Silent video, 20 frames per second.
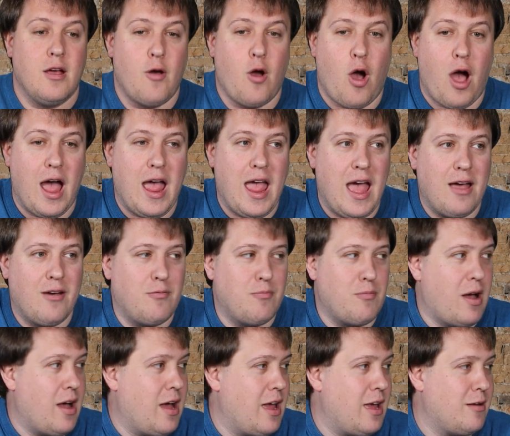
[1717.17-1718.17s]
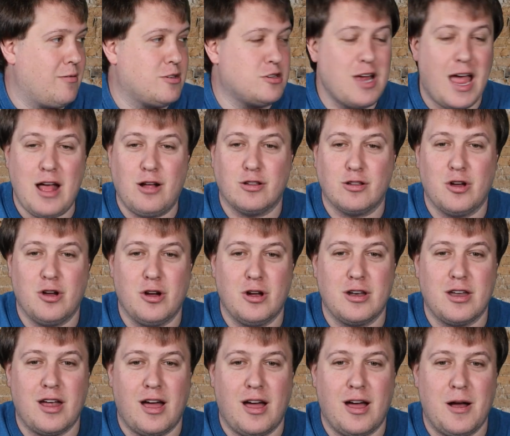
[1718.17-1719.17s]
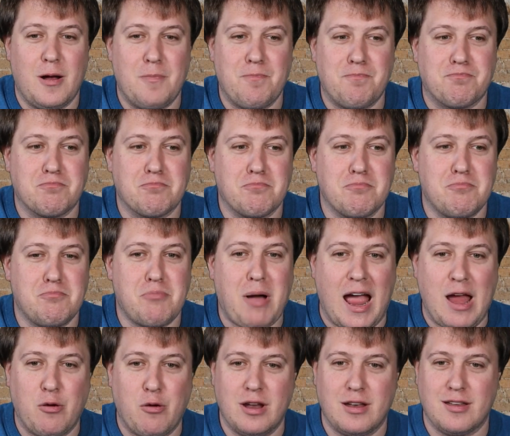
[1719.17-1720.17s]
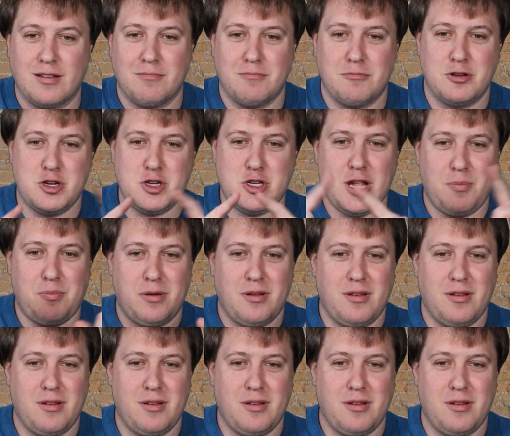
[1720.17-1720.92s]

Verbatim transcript: I have my childhood um, pirate ship.